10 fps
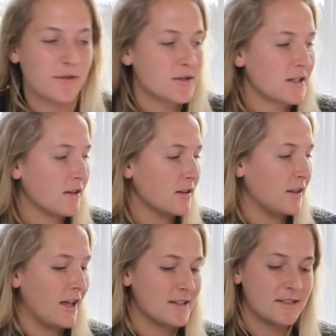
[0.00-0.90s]
First thing on the
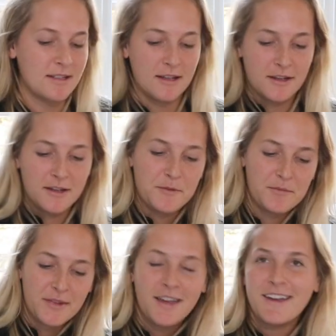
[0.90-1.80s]
list,
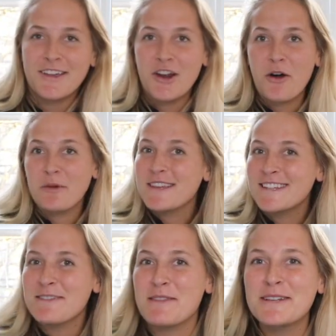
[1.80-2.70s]
you know, well,
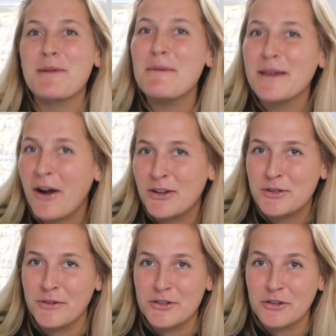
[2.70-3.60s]
this might be
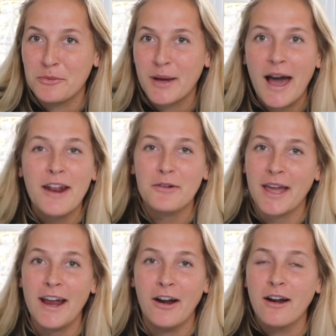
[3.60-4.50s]
controversial, but I don't
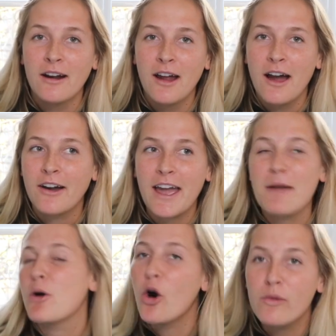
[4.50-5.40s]
care. Okay,
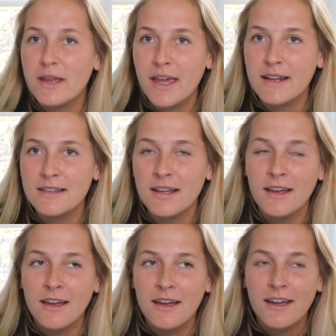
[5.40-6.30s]
I'm owning it.
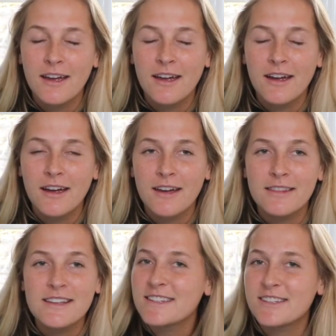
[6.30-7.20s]

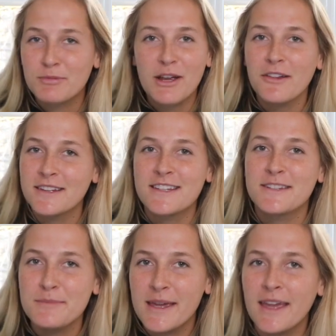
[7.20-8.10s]
This is real, this
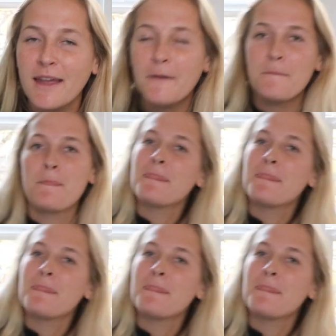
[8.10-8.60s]
is me.